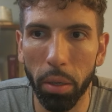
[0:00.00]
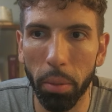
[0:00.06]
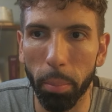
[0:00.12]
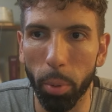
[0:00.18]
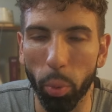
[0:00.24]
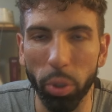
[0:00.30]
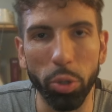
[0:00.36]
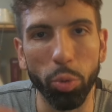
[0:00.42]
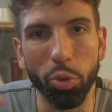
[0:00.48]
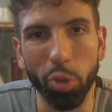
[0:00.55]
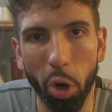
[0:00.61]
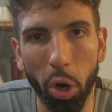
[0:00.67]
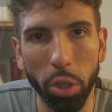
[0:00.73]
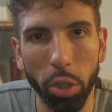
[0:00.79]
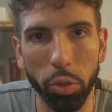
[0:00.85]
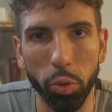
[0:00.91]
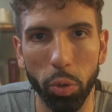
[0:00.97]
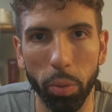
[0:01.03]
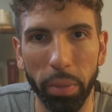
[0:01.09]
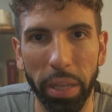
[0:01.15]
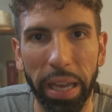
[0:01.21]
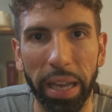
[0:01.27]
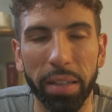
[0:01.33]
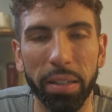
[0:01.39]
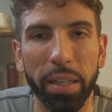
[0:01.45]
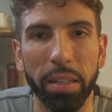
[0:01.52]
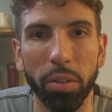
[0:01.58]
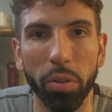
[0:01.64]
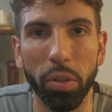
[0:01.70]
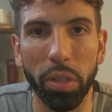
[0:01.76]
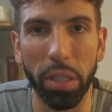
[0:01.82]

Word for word: but when you talk to them, they act like little